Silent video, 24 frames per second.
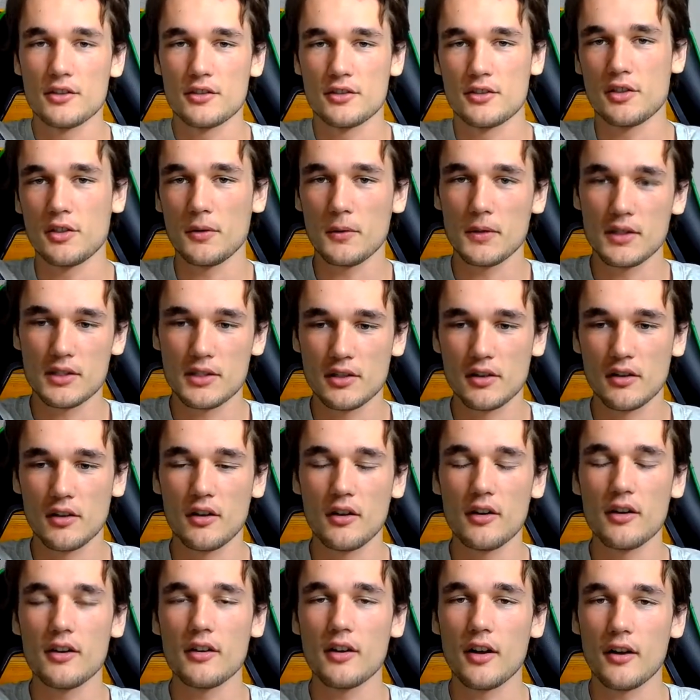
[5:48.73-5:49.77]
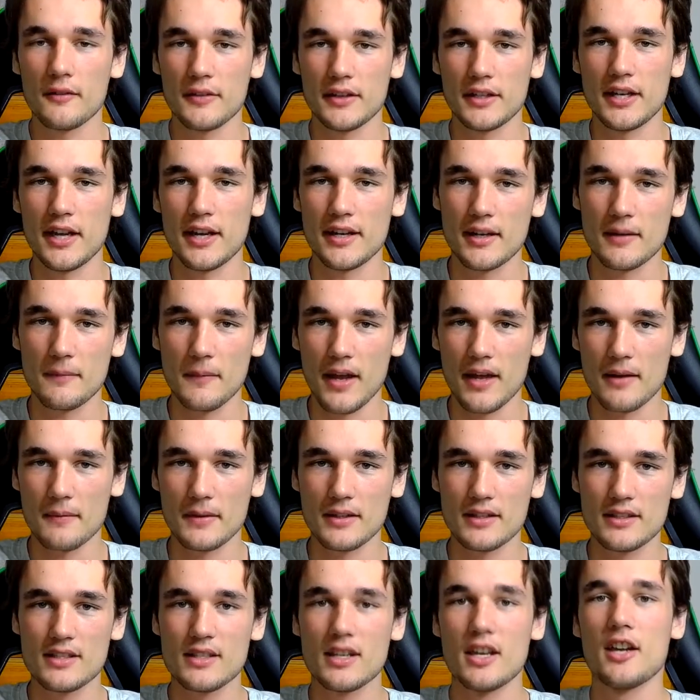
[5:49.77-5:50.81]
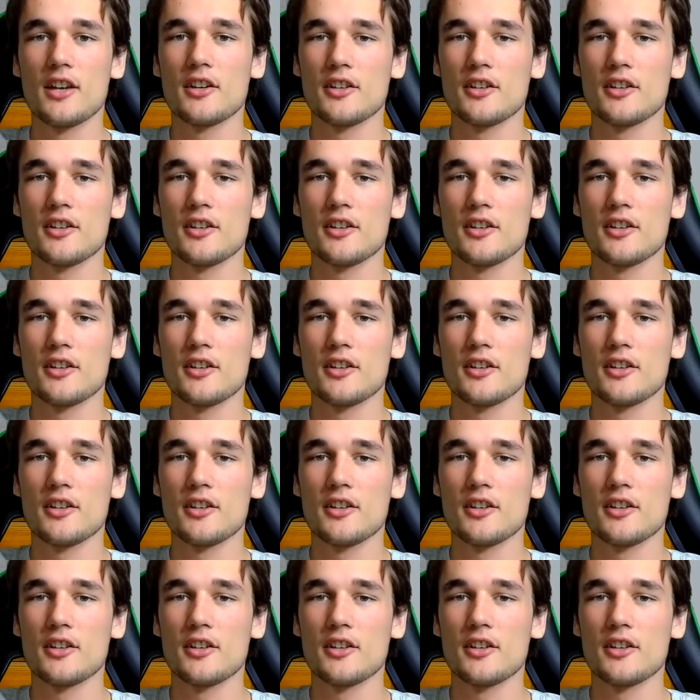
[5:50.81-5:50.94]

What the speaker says: Jewish law of the 10 Commandments